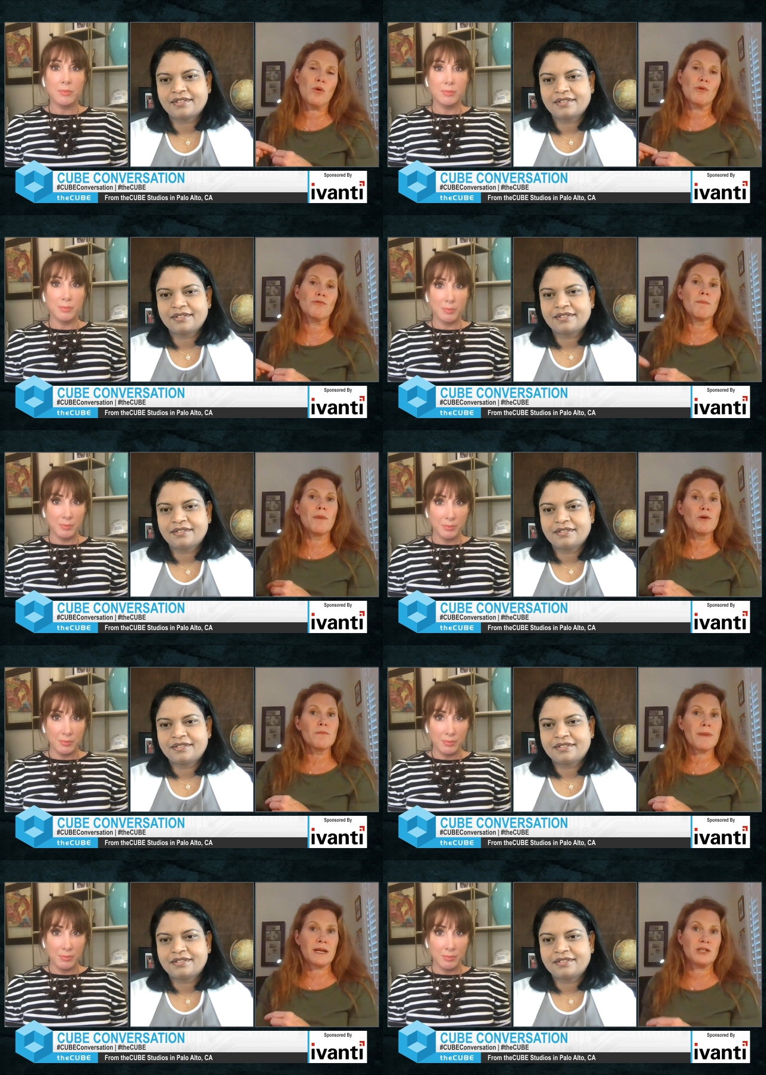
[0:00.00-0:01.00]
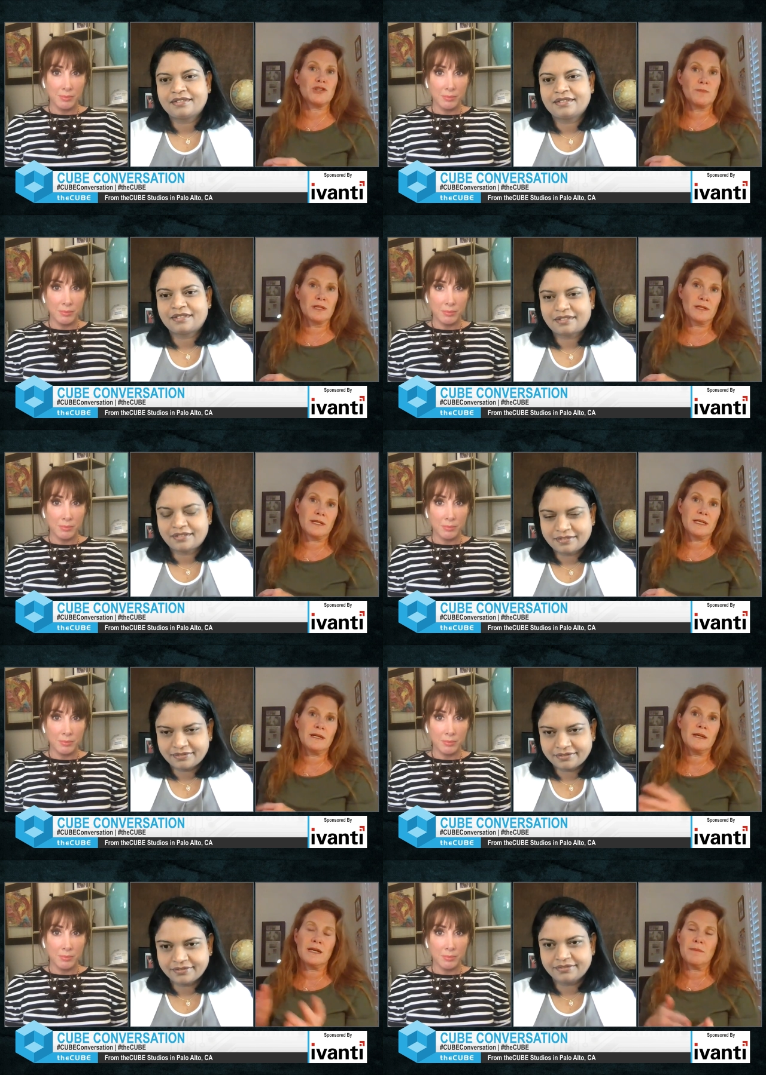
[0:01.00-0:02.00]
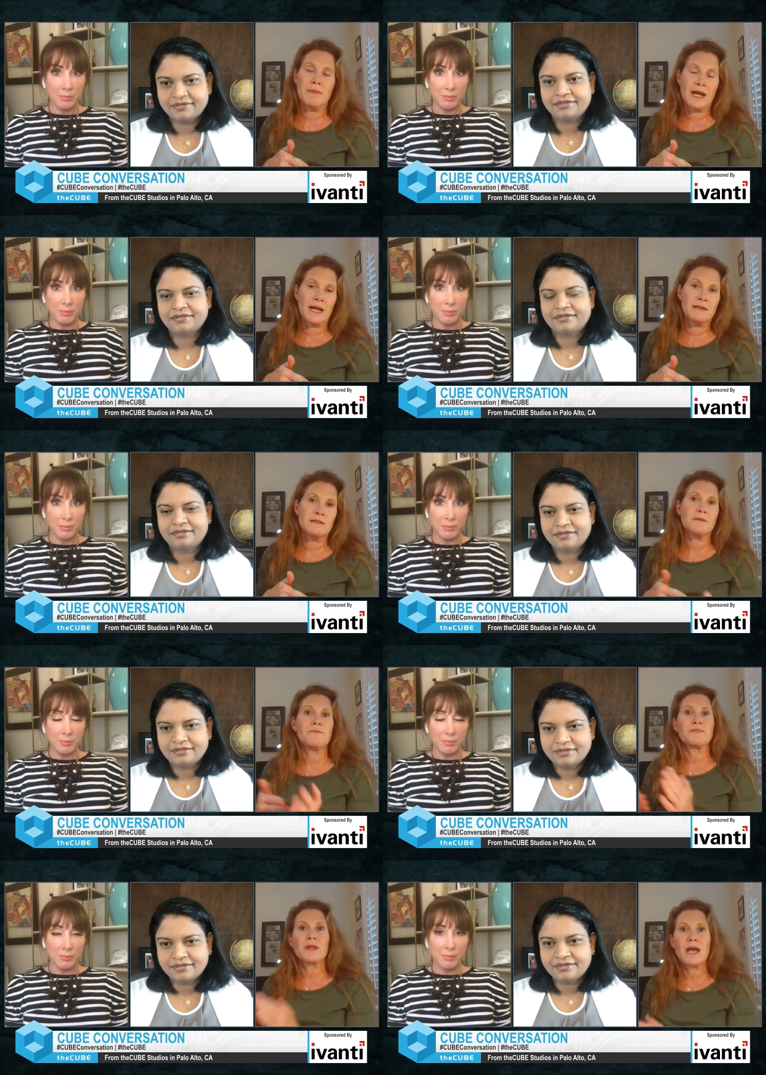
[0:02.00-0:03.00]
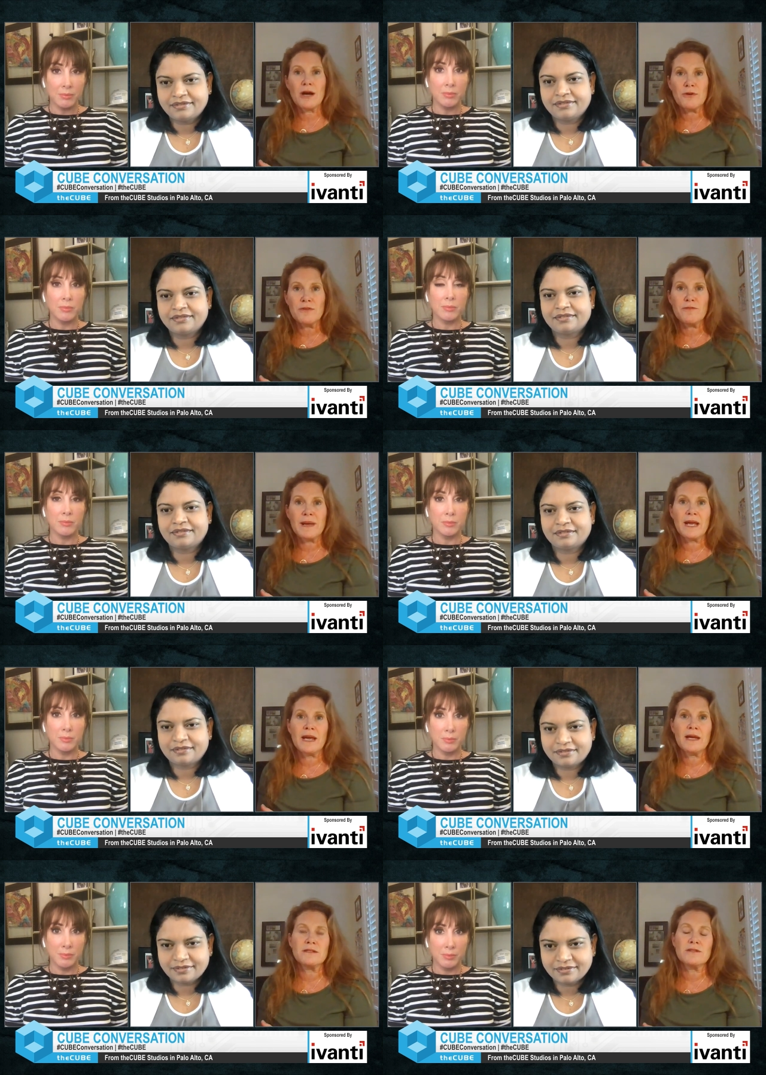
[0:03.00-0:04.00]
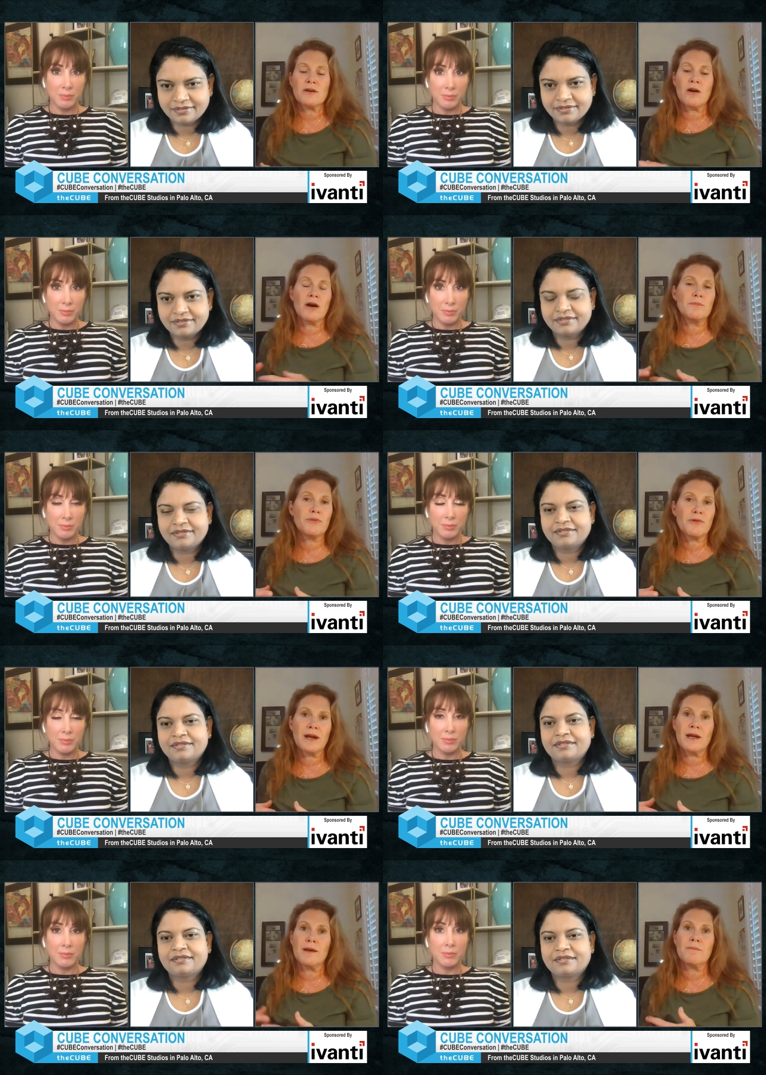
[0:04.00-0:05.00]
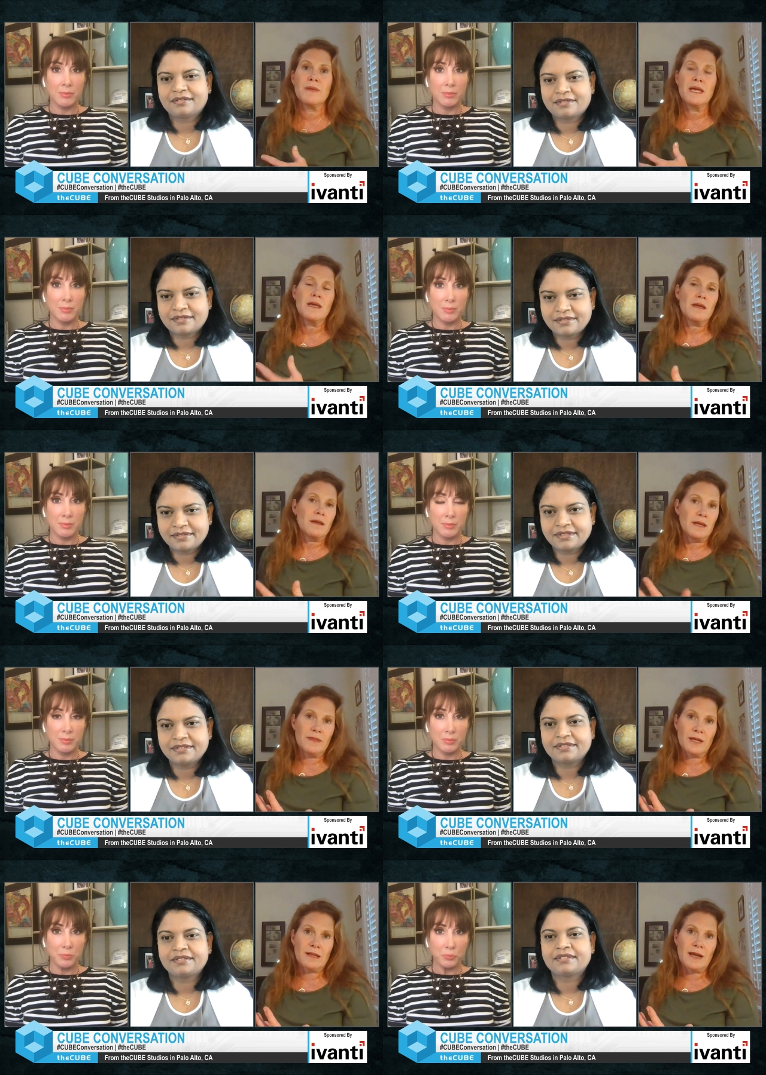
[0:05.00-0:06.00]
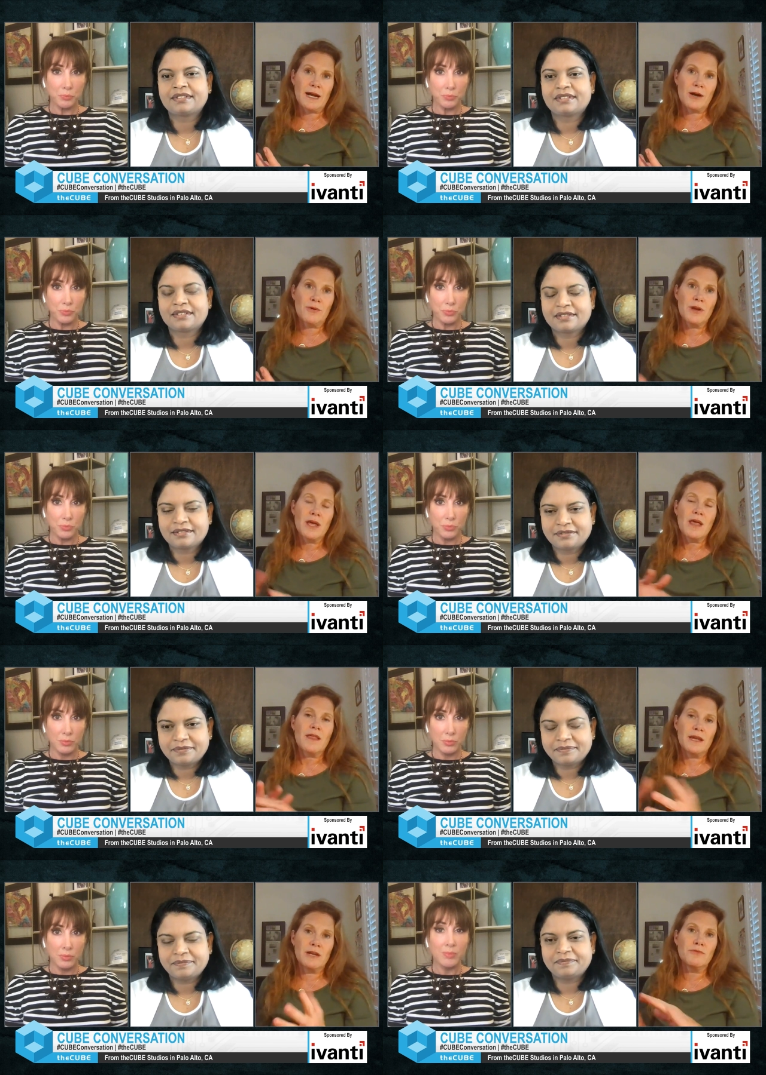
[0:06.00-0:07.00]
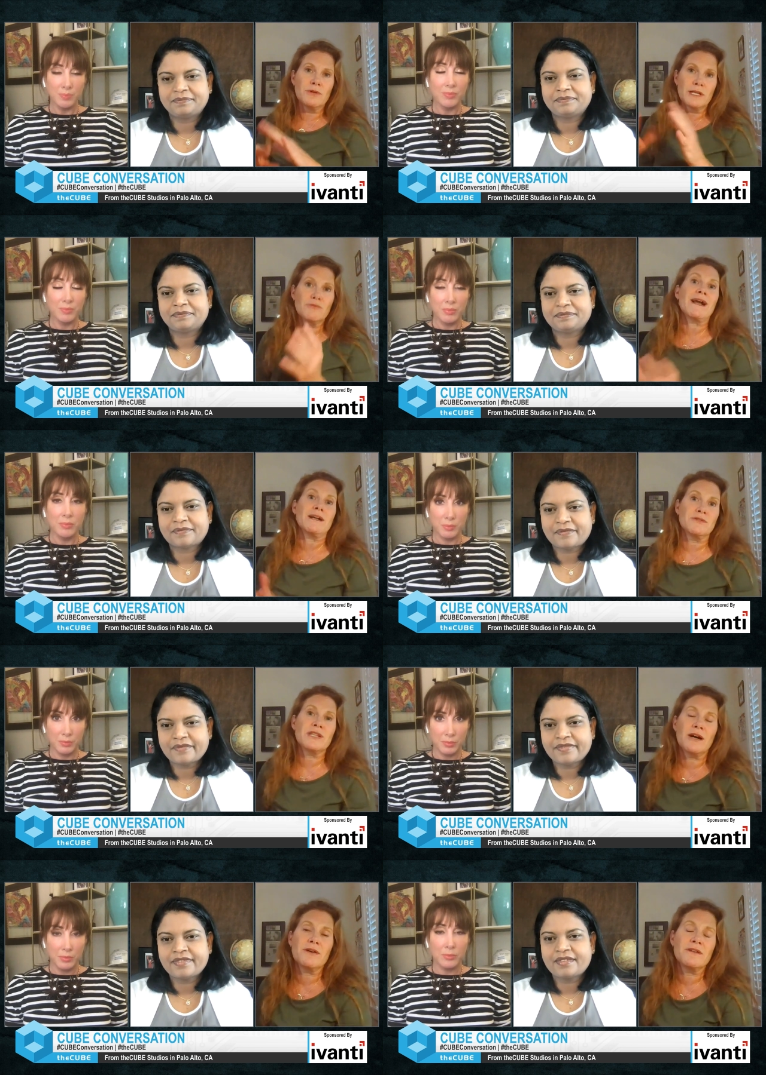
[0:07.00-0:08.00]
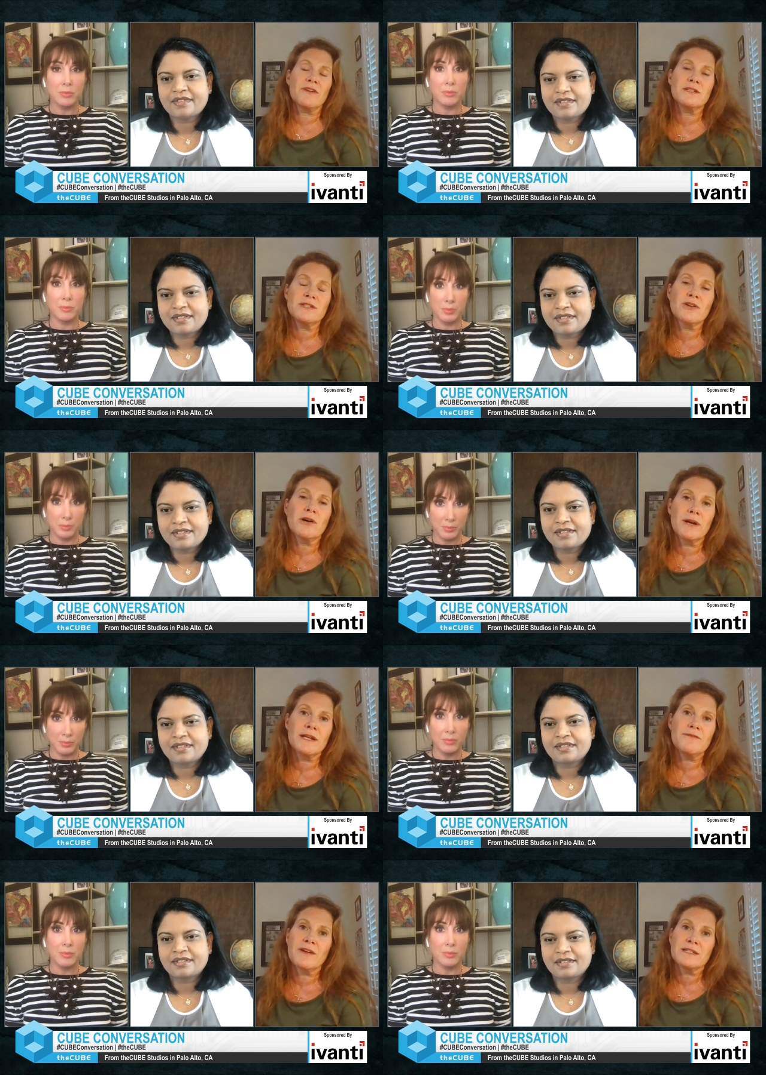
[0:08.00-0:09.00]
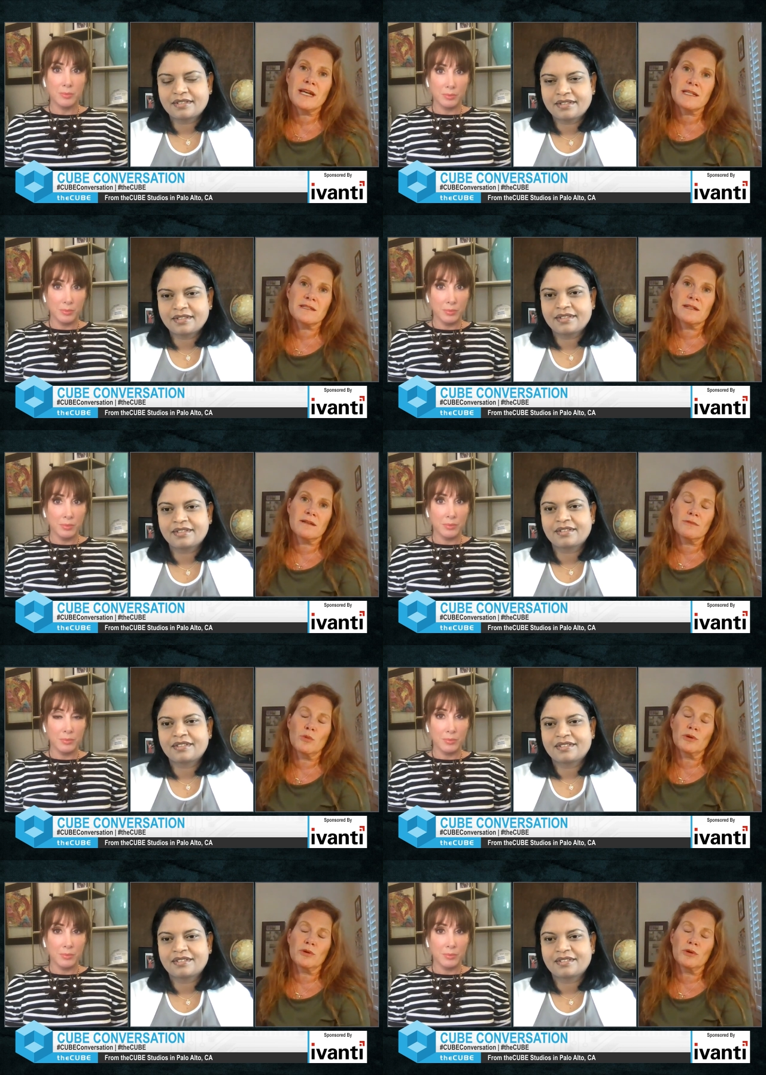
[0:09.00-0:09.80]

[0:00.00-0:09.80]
Speaker 1: our remote manageability in band, out of band, on prem, in the cloud it really rounds out Ivanti's already fantastic